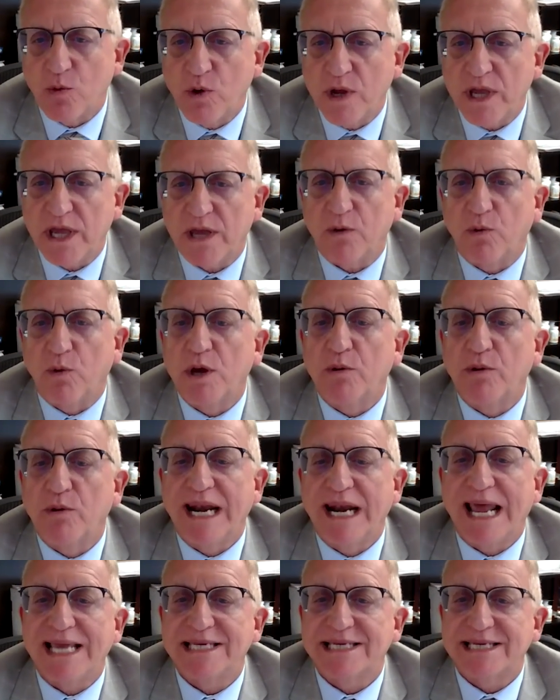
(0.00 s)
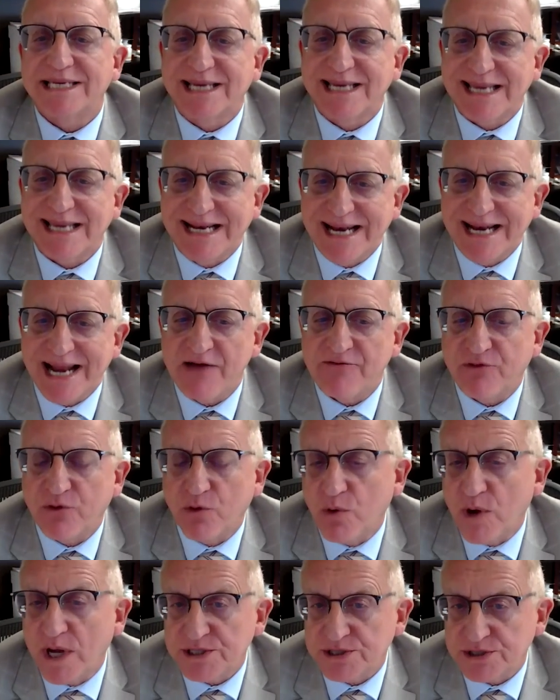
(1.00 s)
we will ask
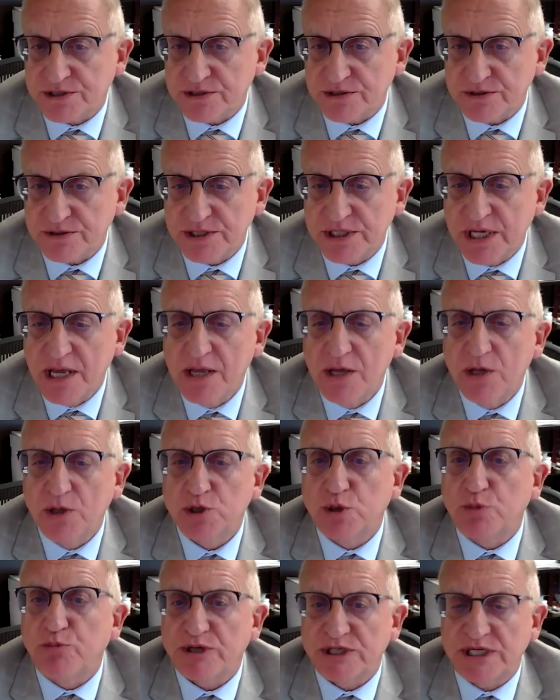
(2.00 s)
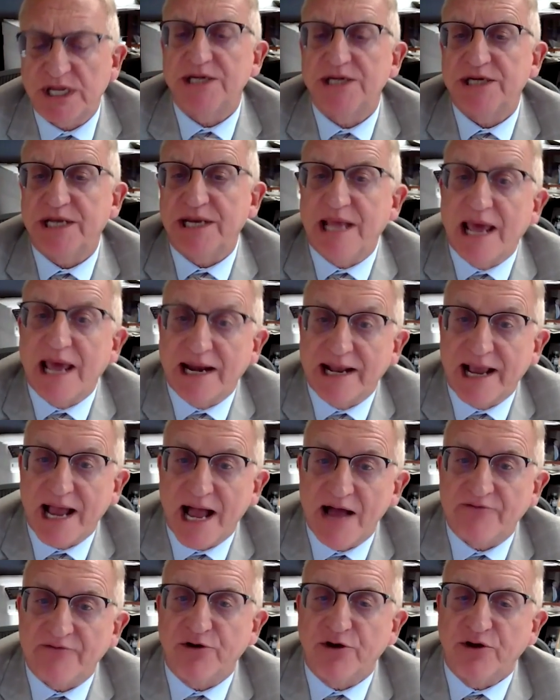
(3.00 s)
enough questions to potentially
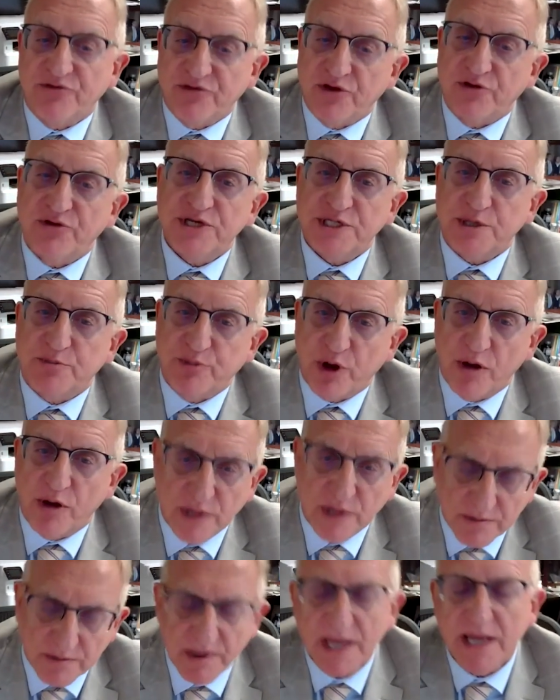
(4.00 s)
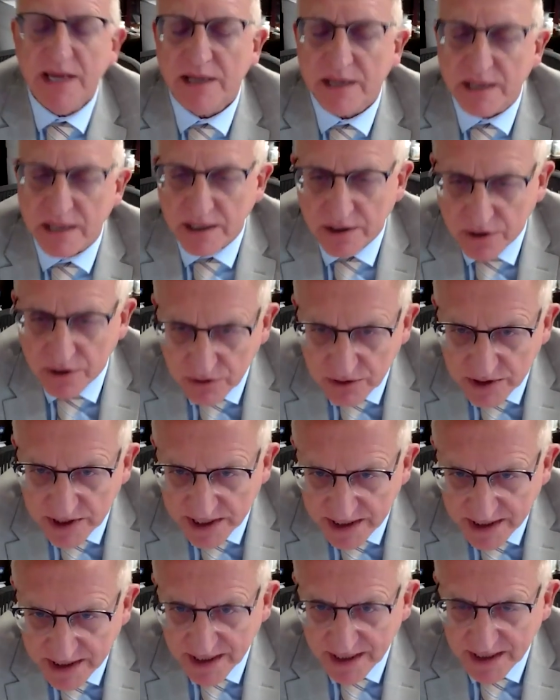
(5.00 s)
uncover if there is a problem,
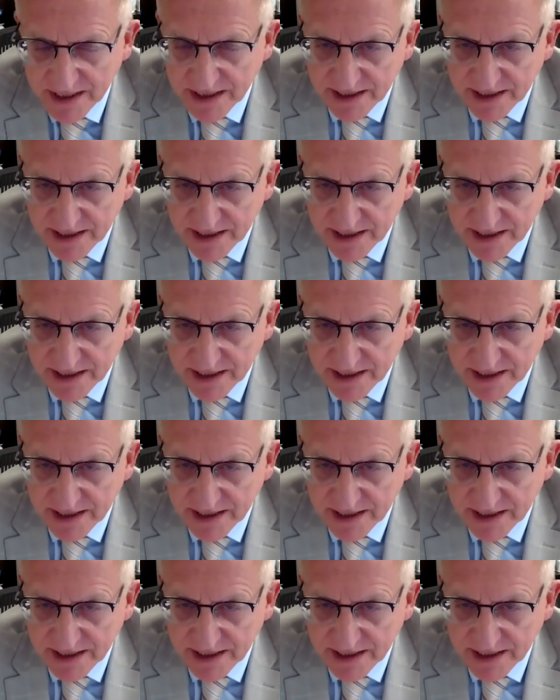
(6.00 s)
including